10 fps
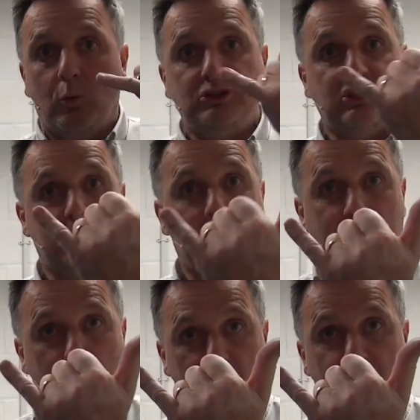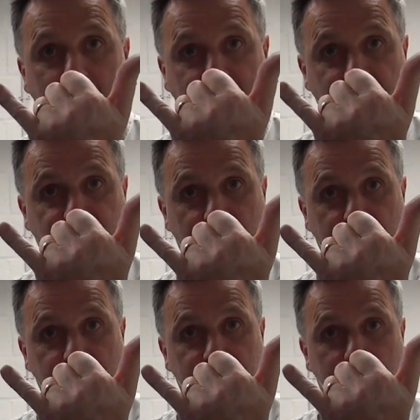which is about that
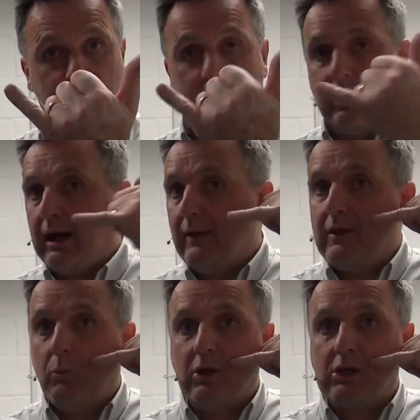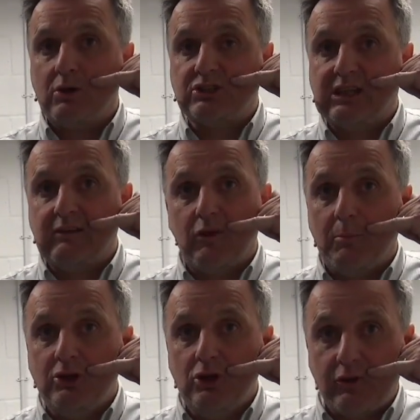distance. And then we're going to give
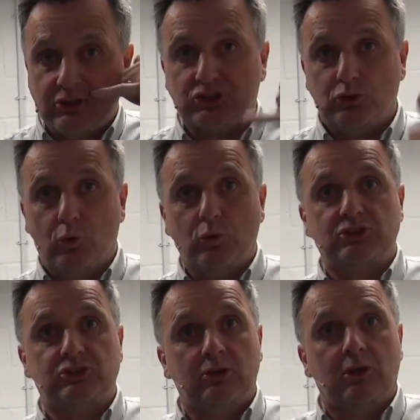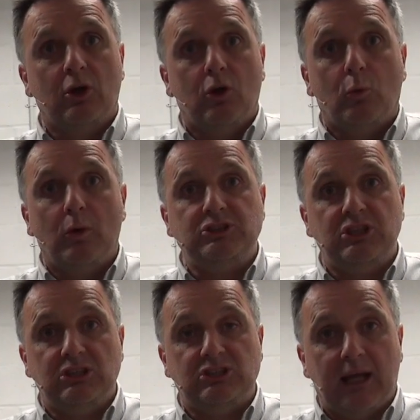them another source
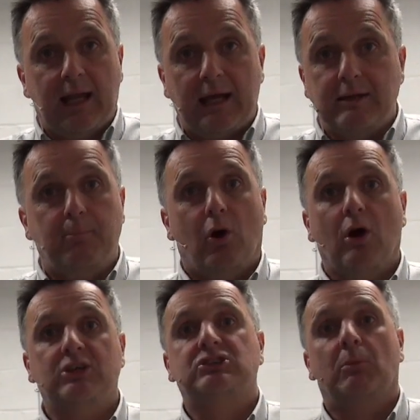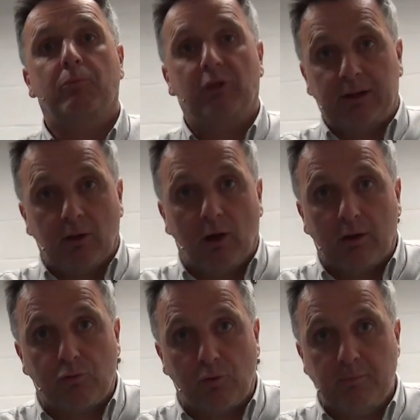which is delayed by something
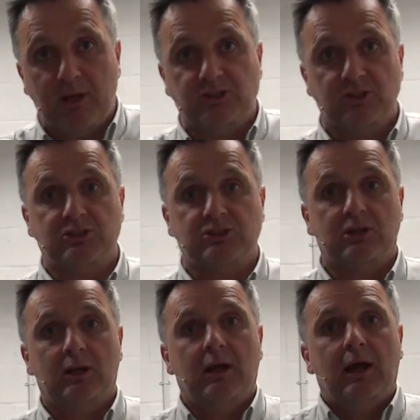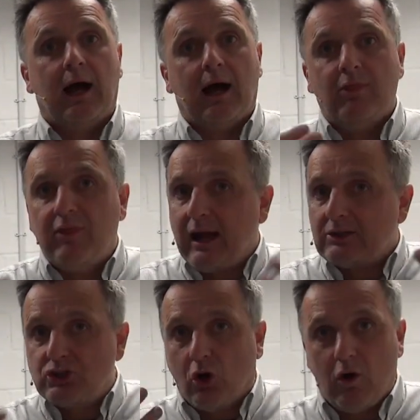like three meters. And
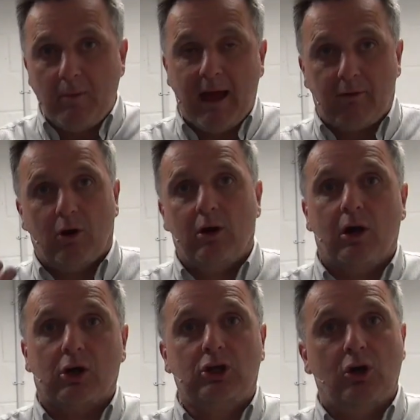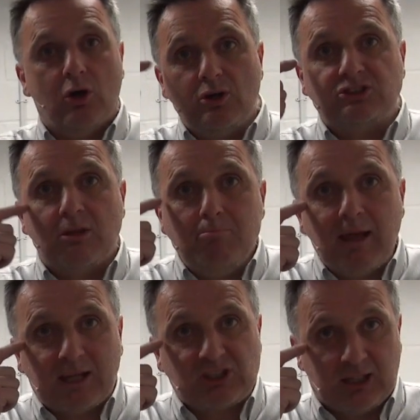that time error occurs, the
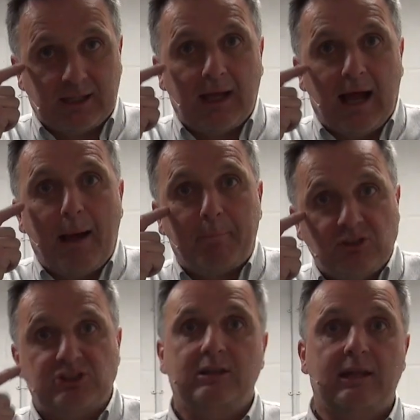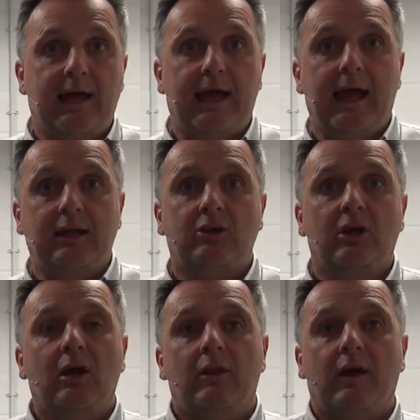mixing happens in their head.
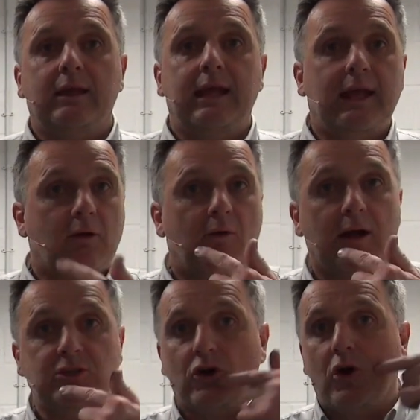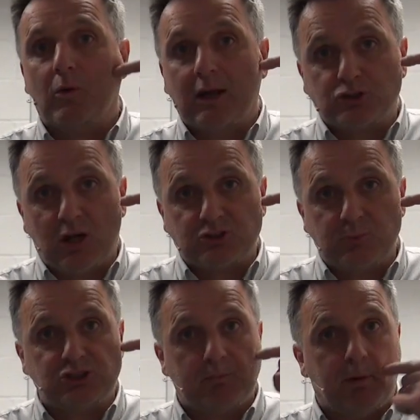They hear a direct
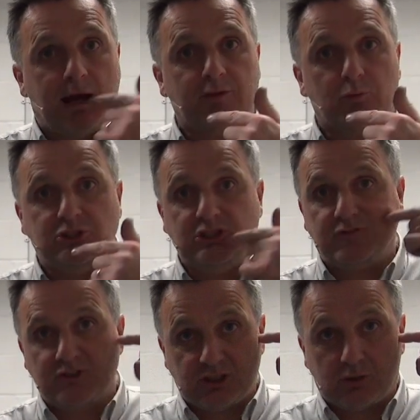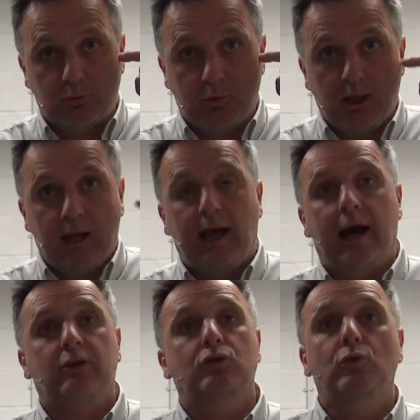transmission path, which is physical,
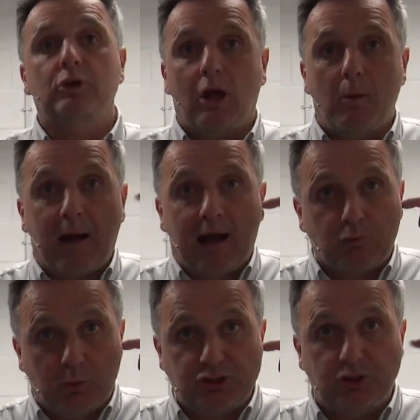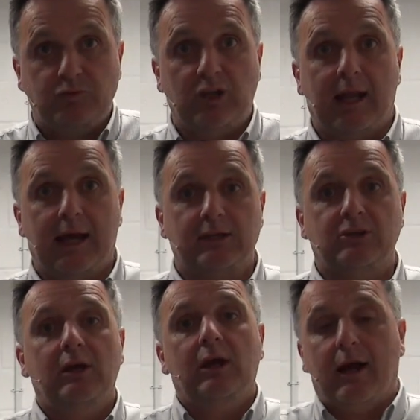and an audio path, which you've
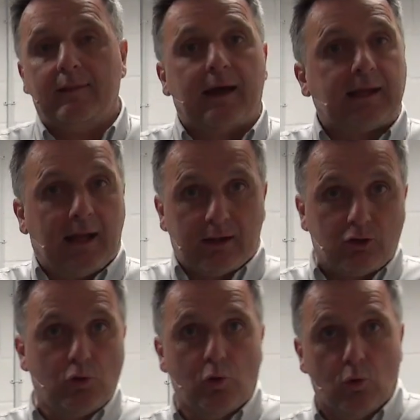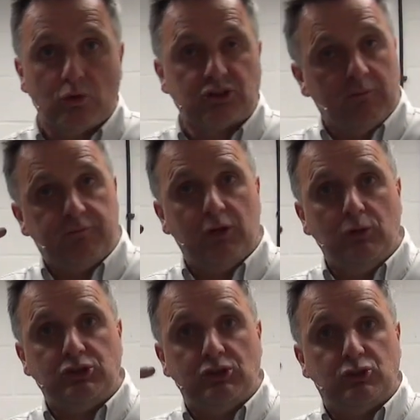delayed. And that can cause
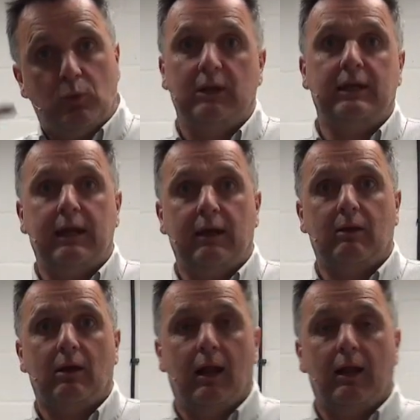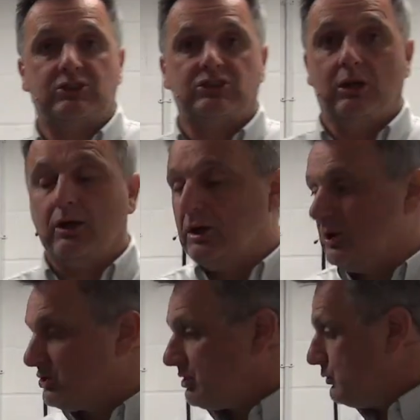confusion to an in ear uh, listener.
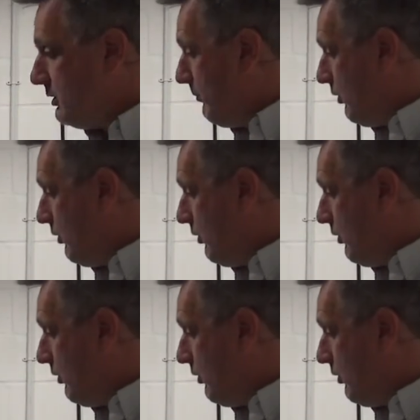So you